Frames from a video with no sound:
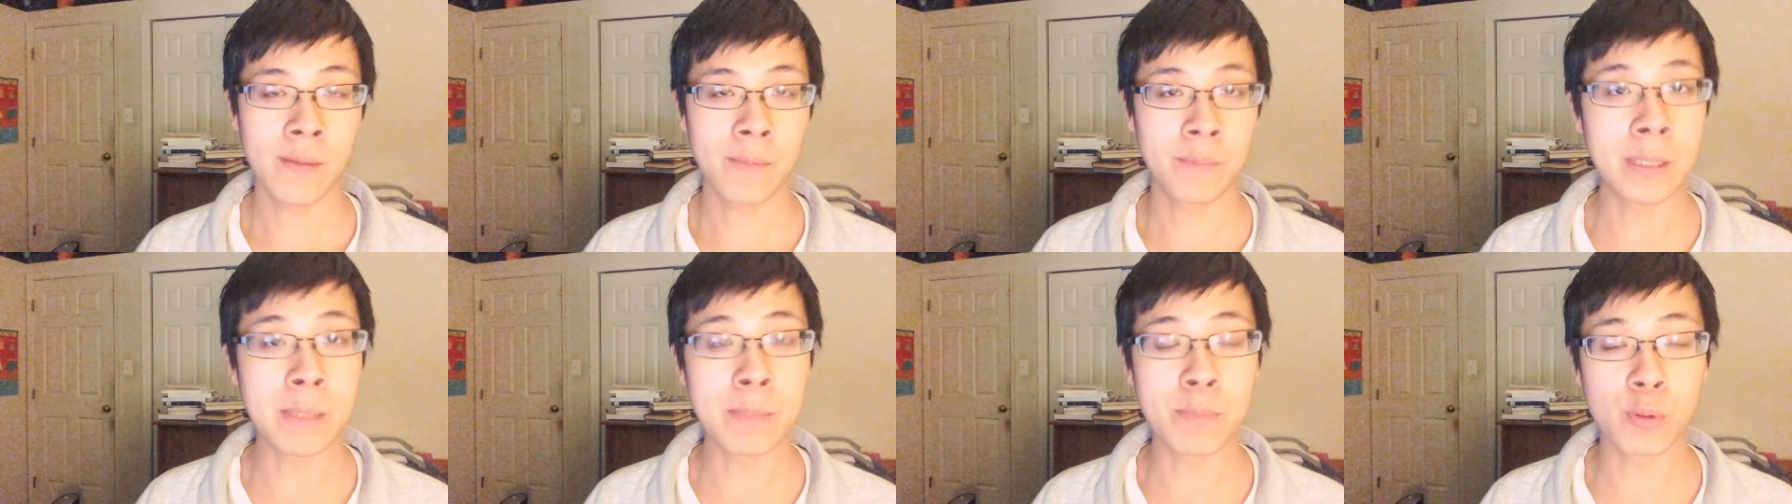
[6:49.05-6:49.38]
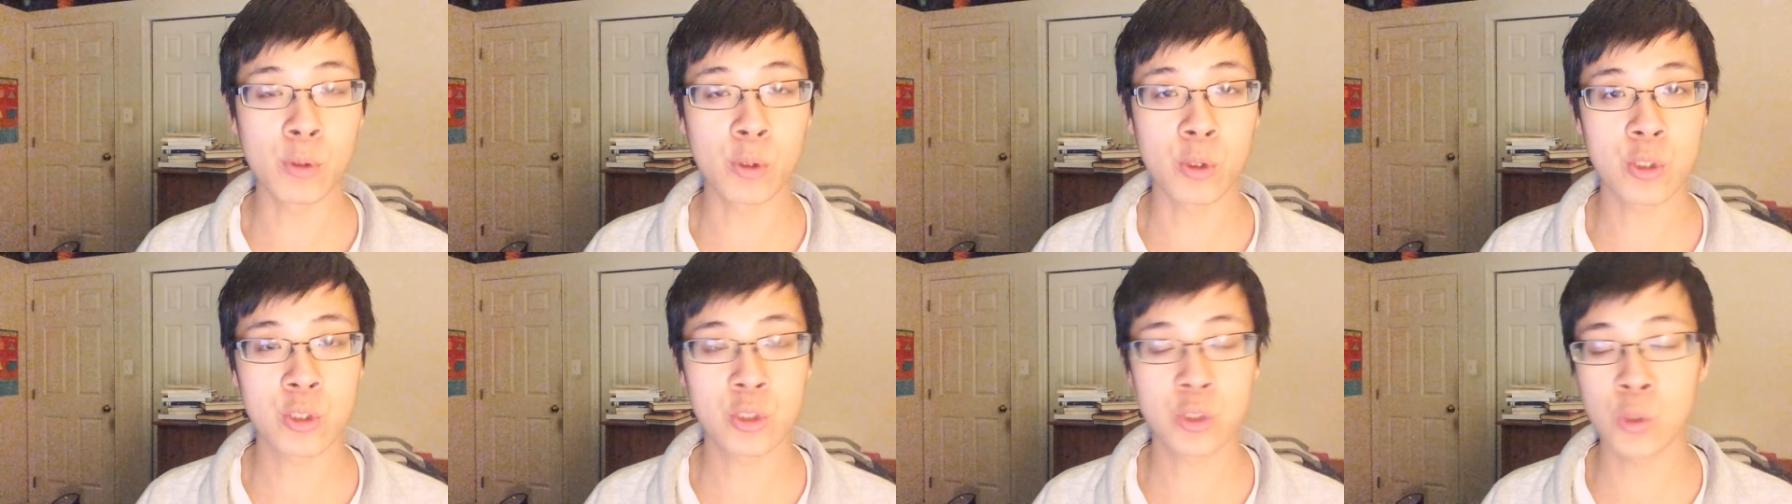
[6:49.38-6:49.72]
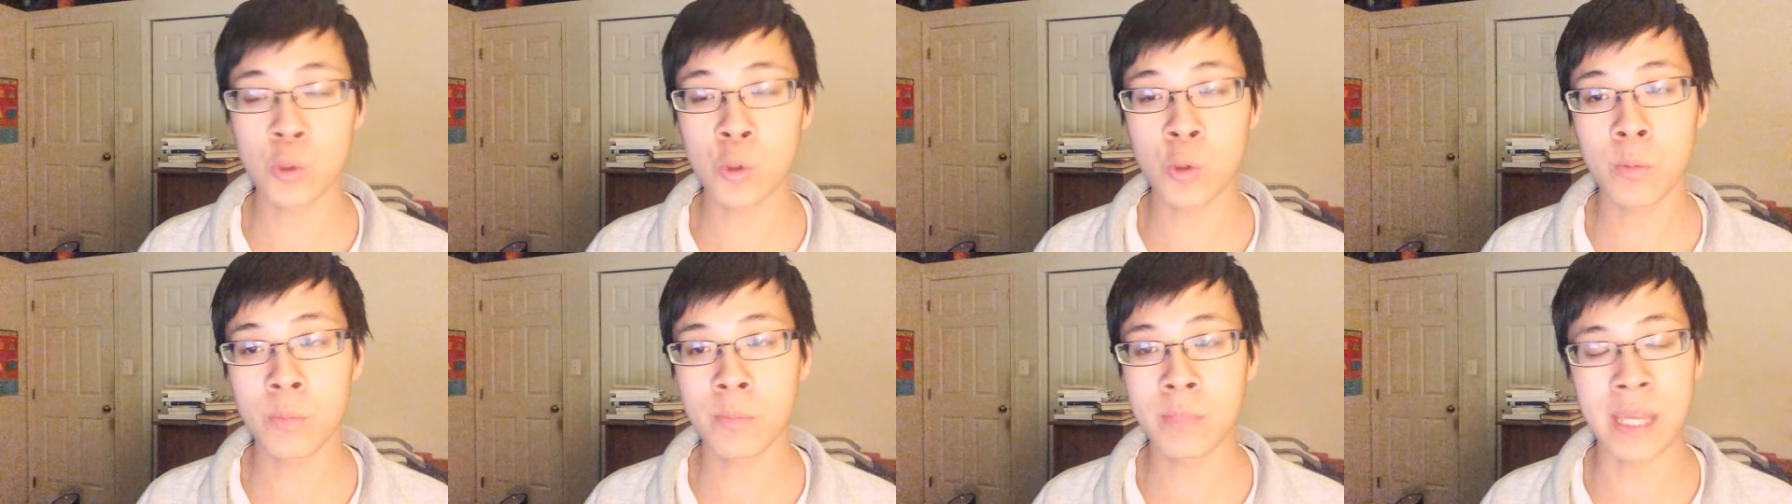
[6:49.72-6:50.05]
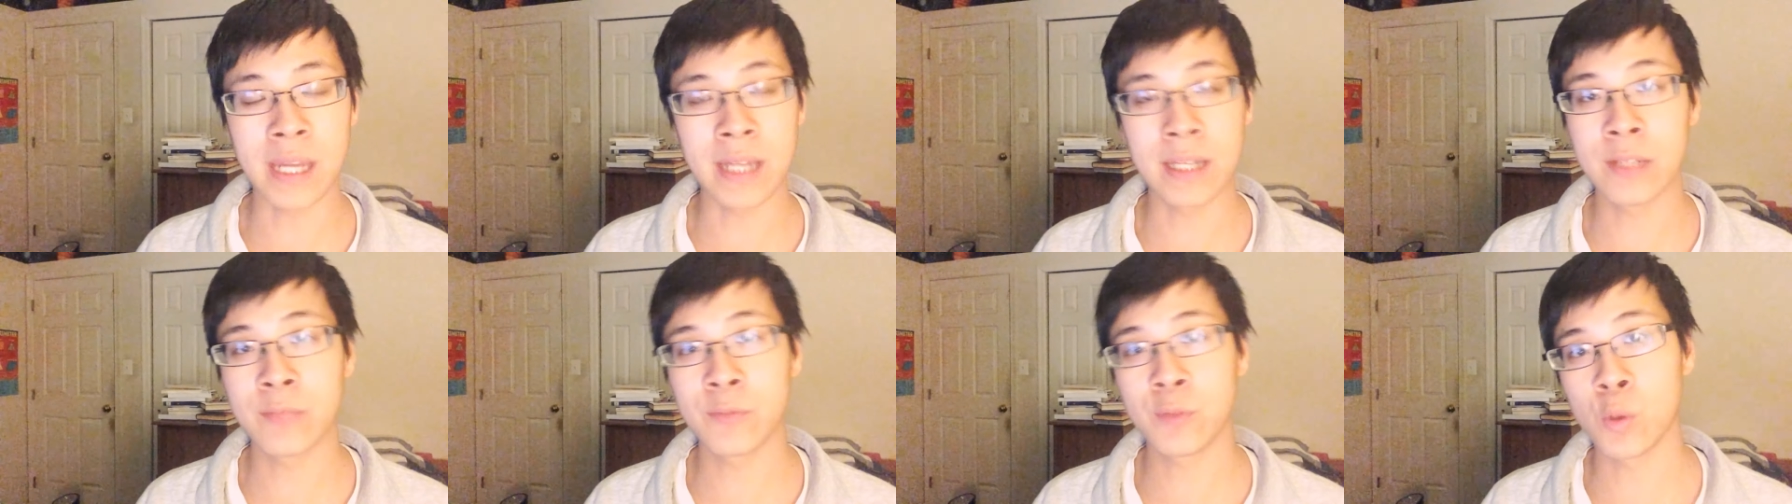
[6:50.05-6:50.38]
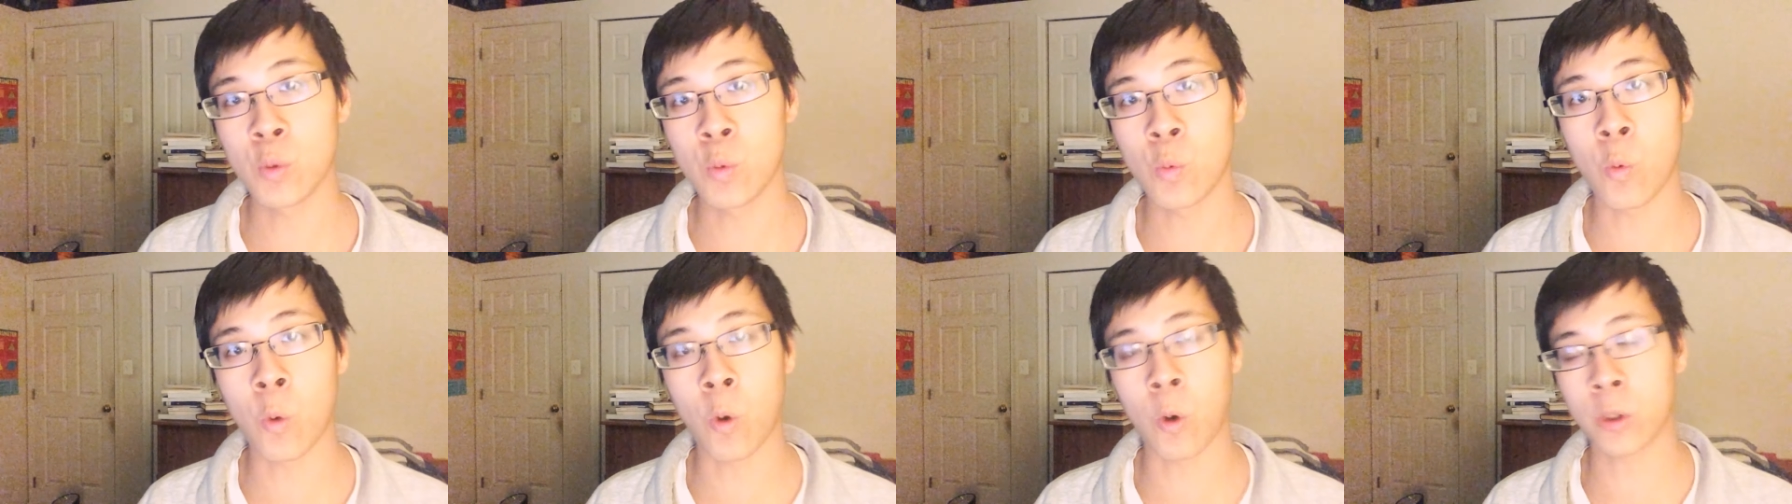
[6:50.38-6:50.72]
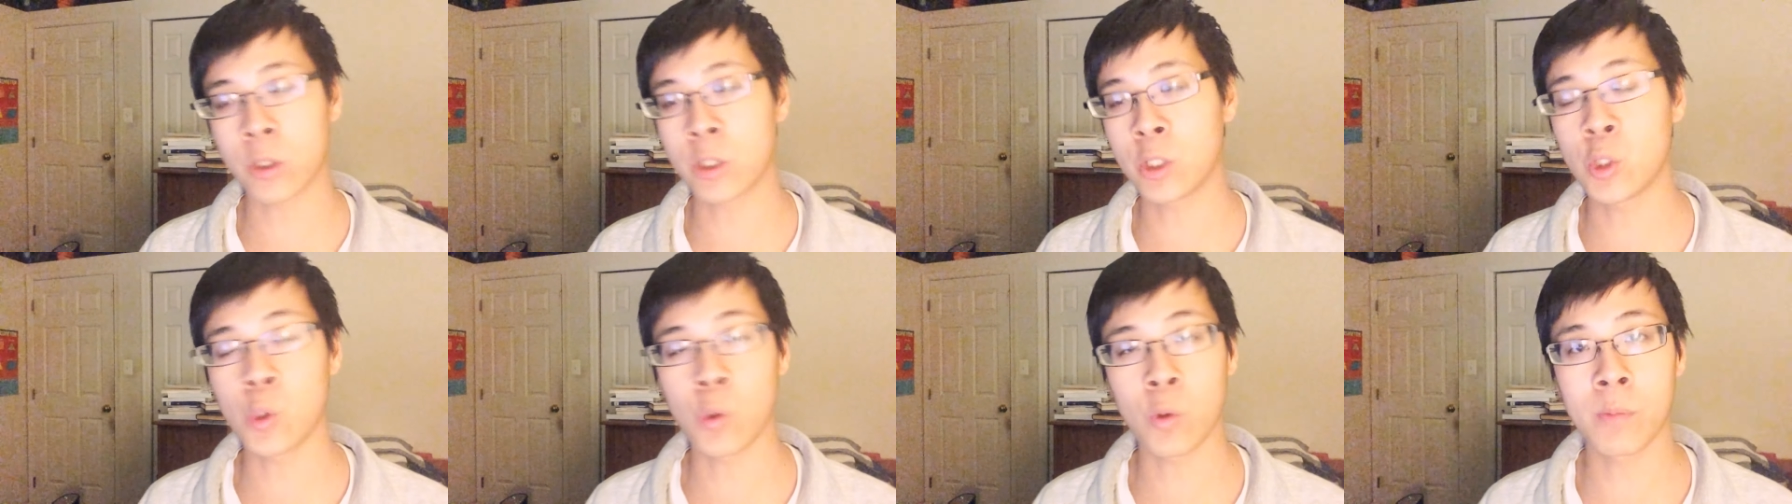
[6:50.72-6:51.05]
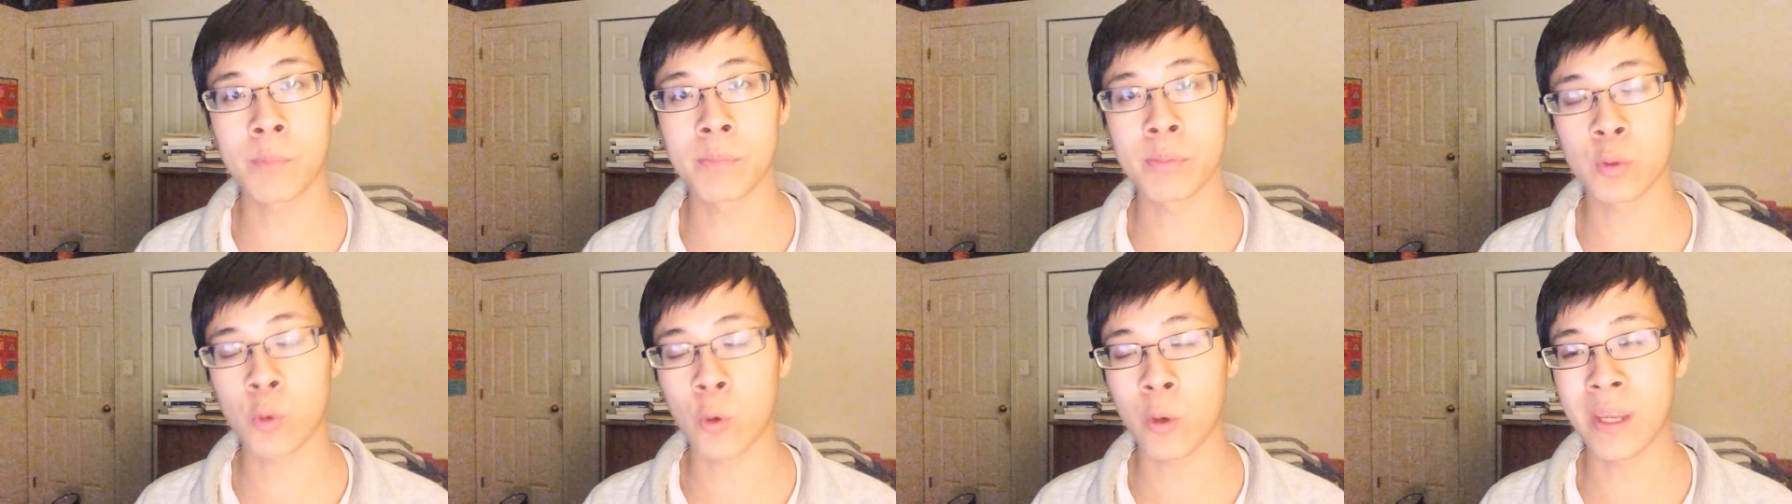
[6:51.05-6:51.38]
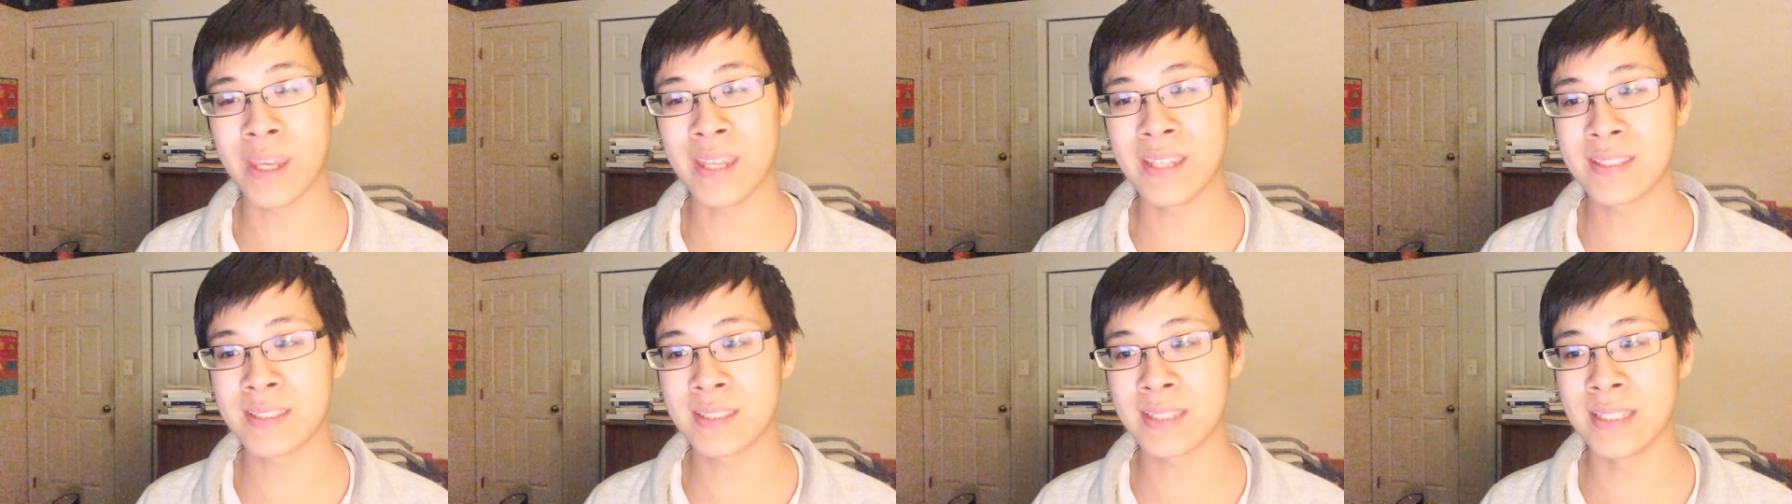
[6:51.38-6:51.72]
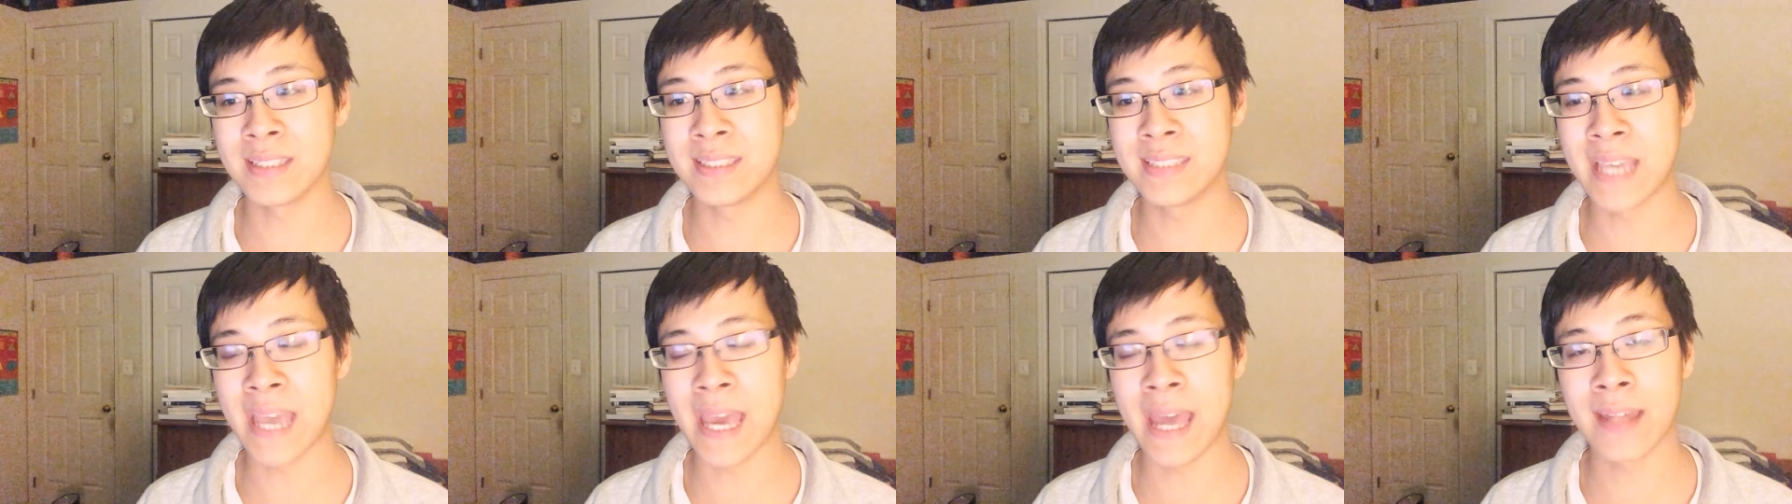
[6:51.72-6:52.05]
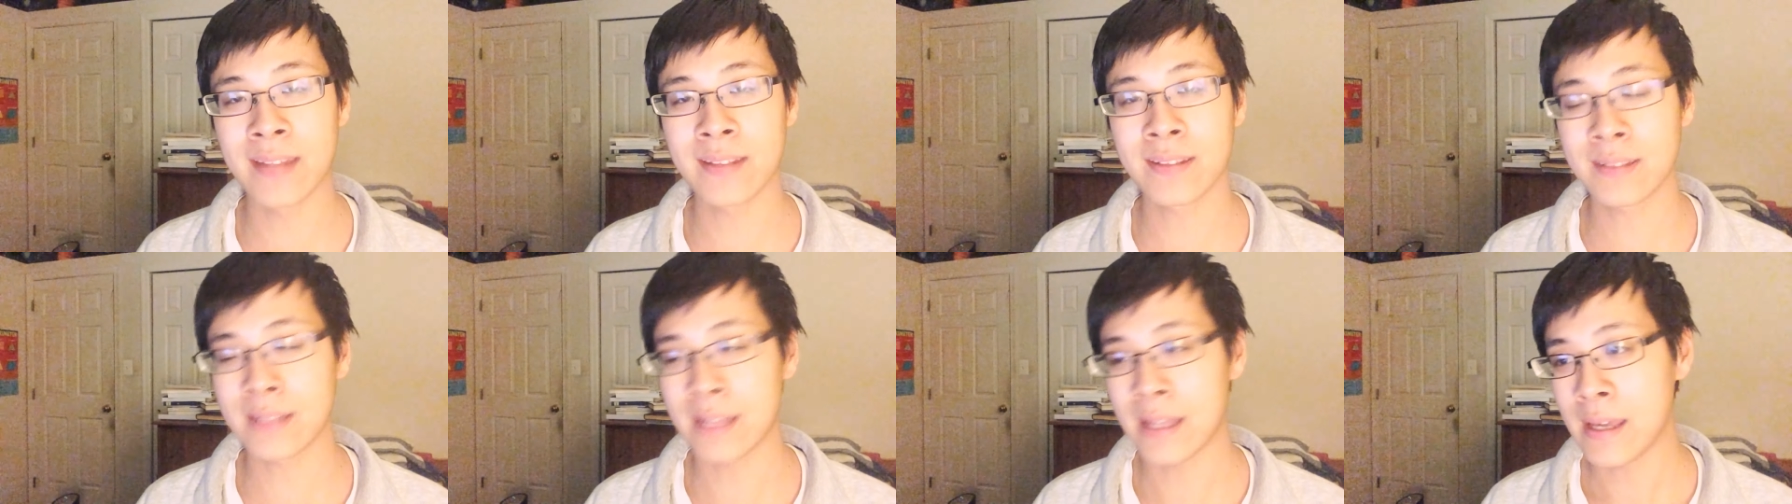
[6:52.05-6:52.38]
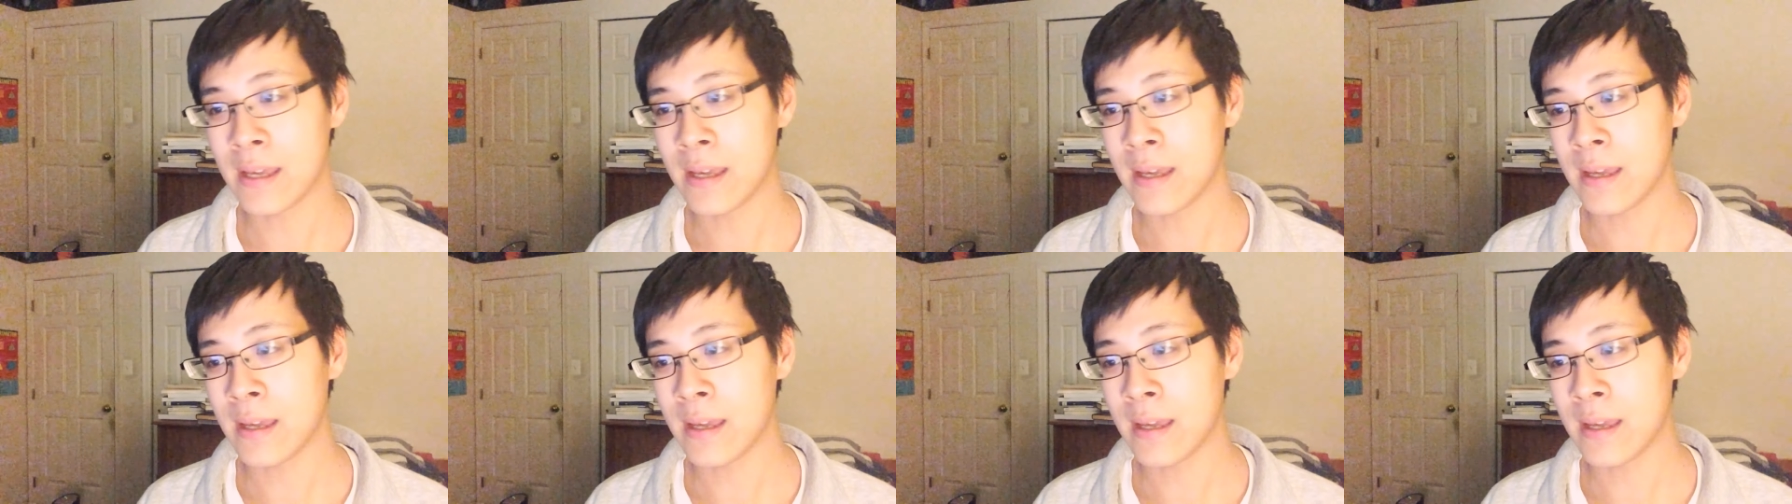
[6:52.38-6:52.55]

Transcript: people assume that if you work your employees to death,